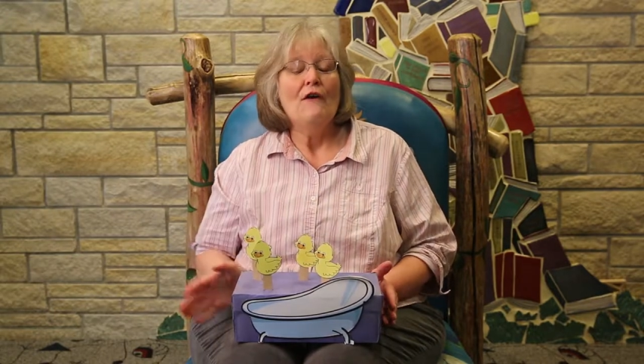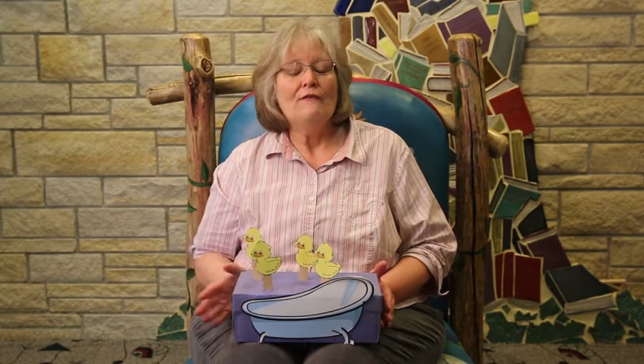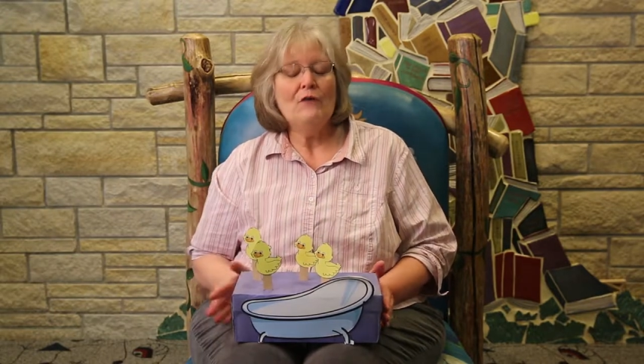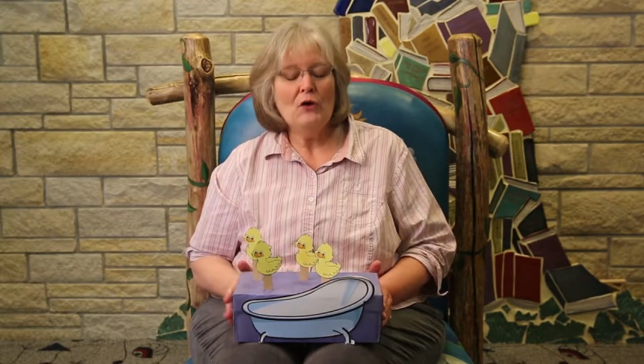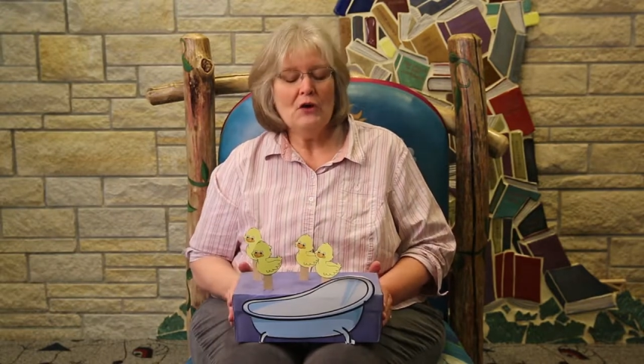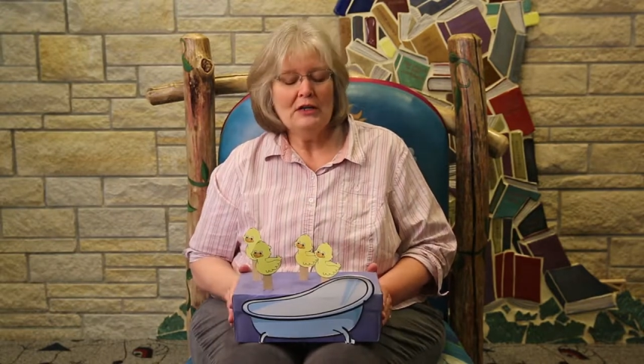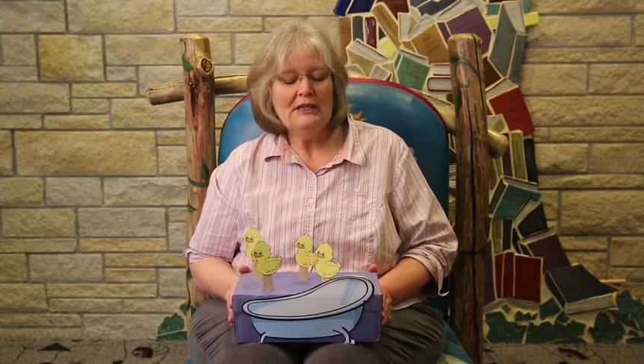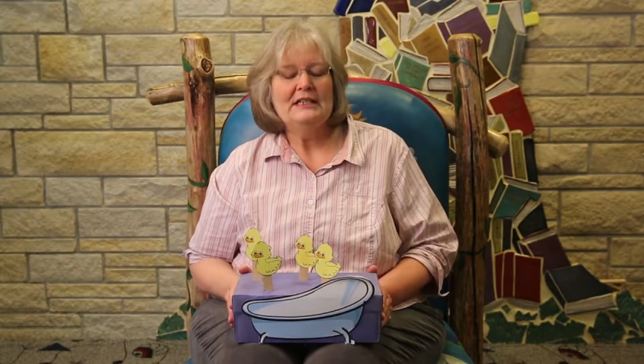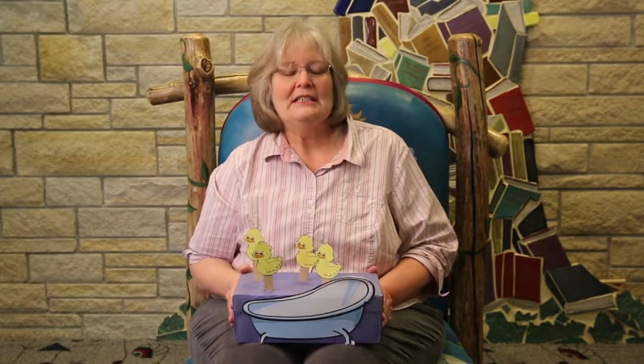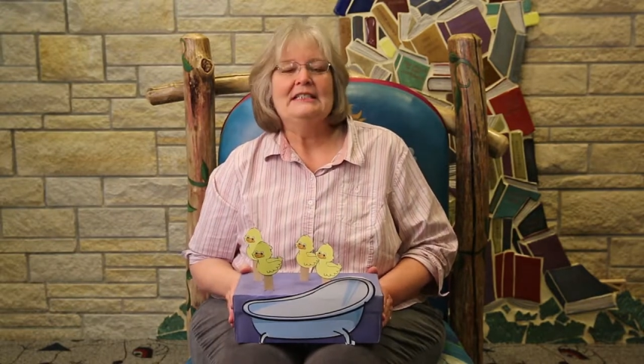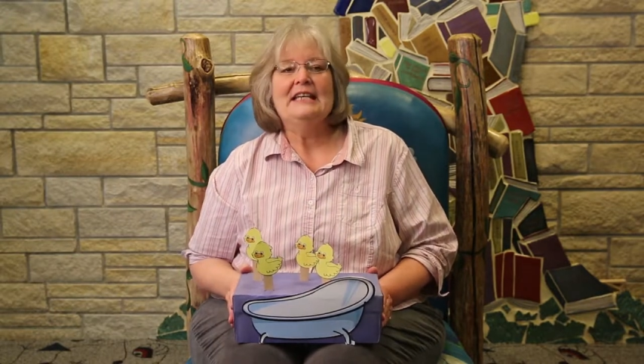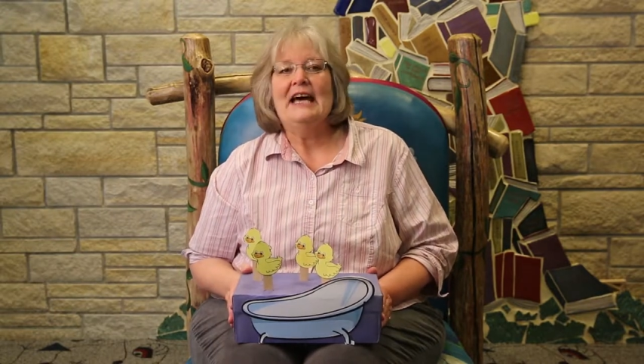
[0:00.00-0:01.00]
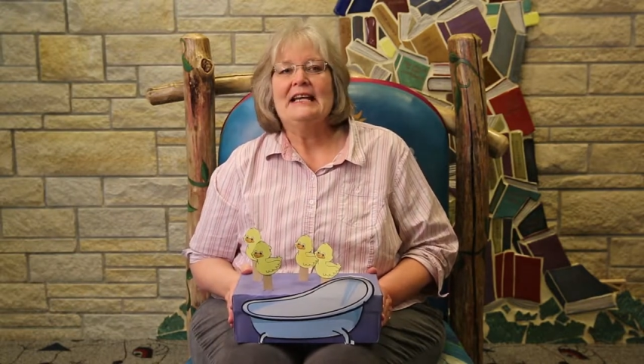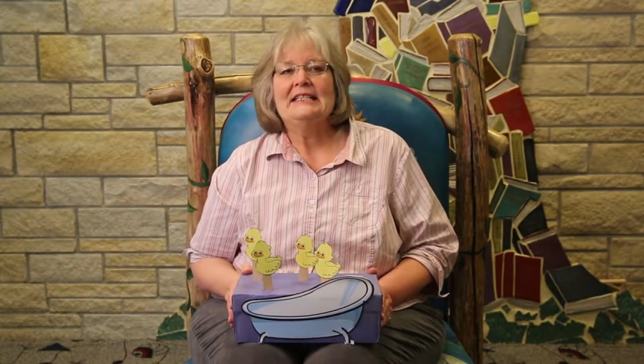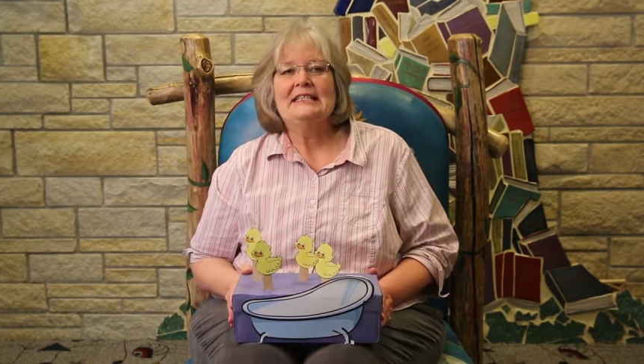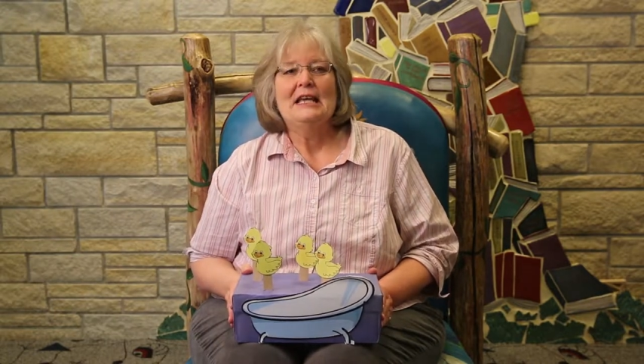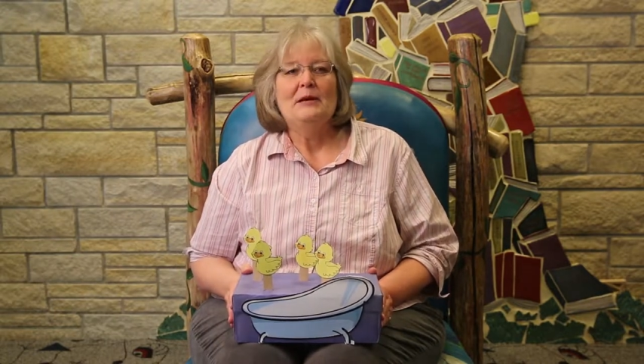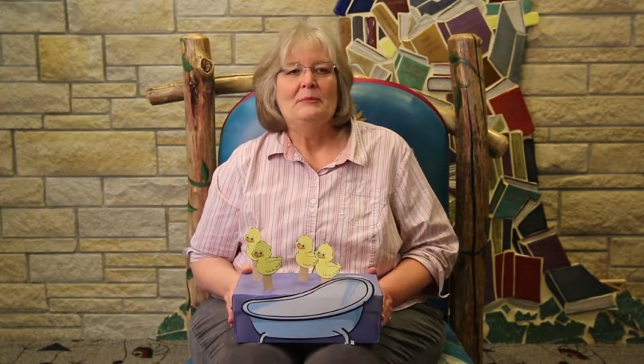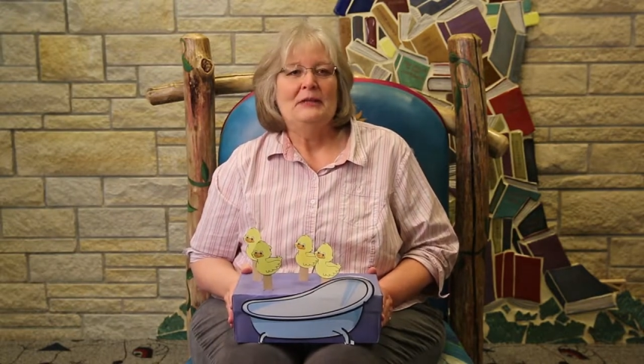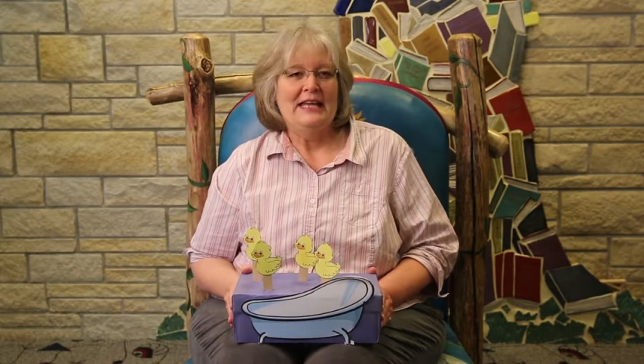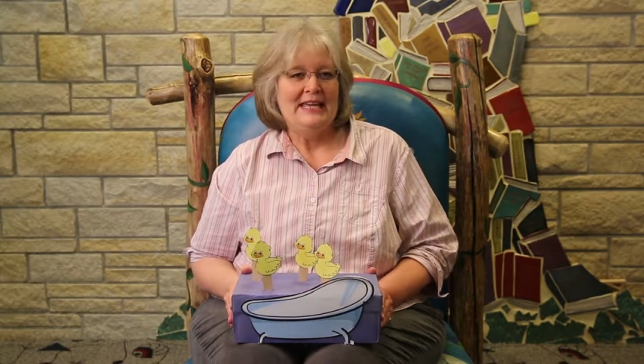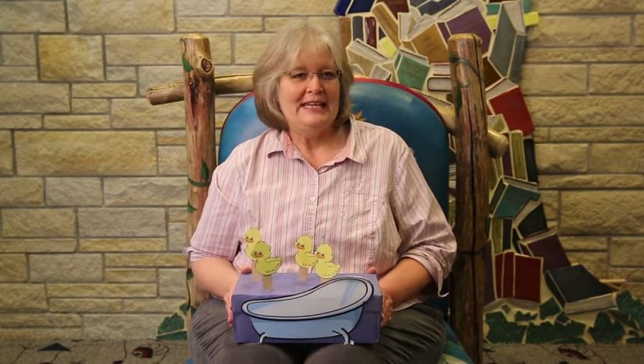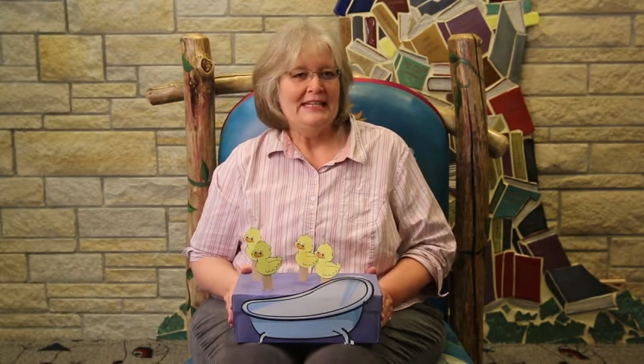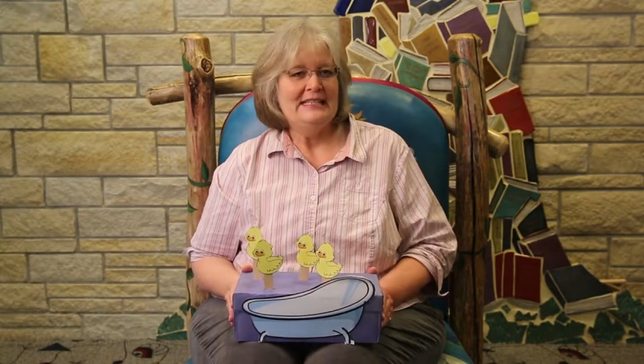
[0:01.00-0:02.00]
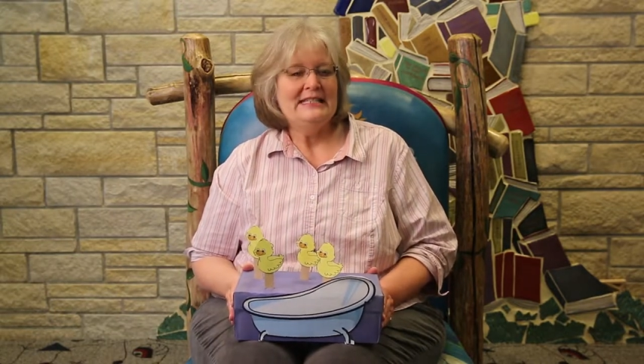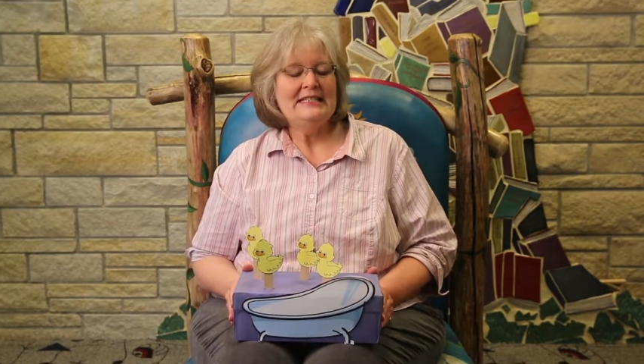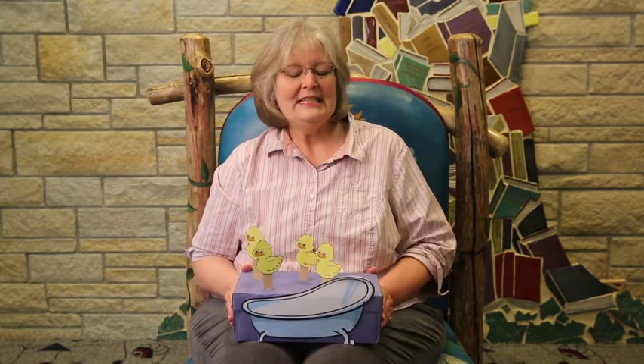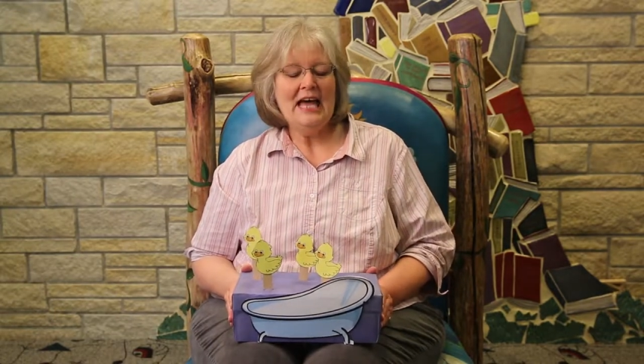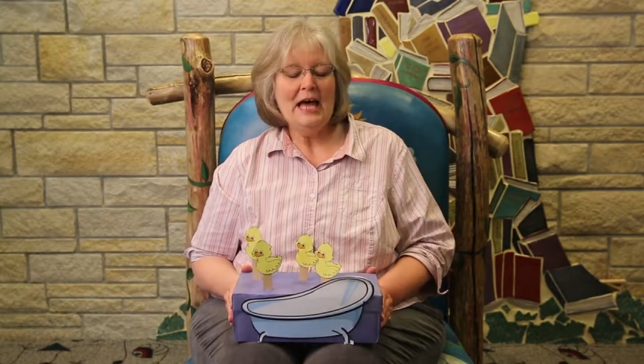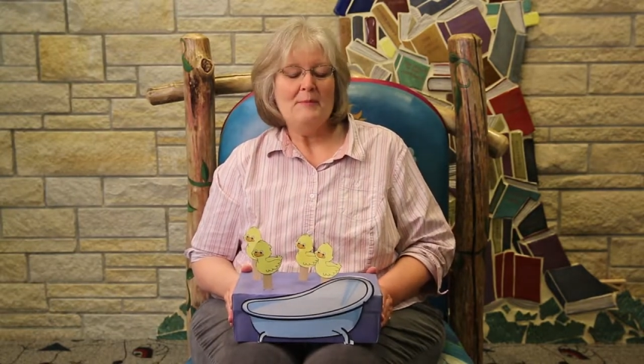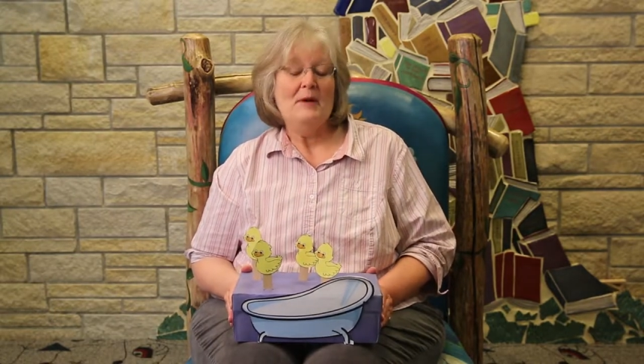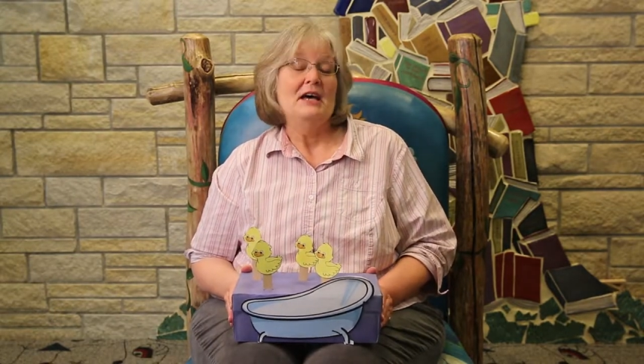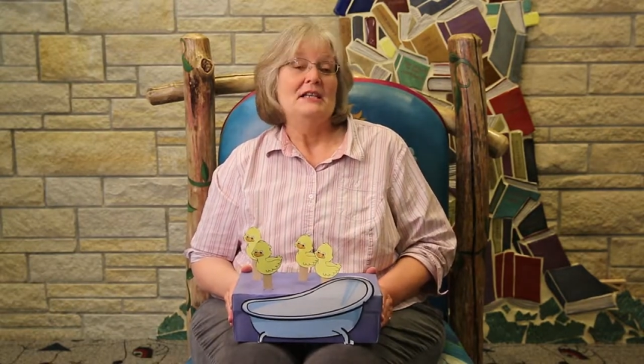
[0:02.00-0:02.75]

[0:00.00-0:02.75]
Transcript: 4 little ducks playing in the tub.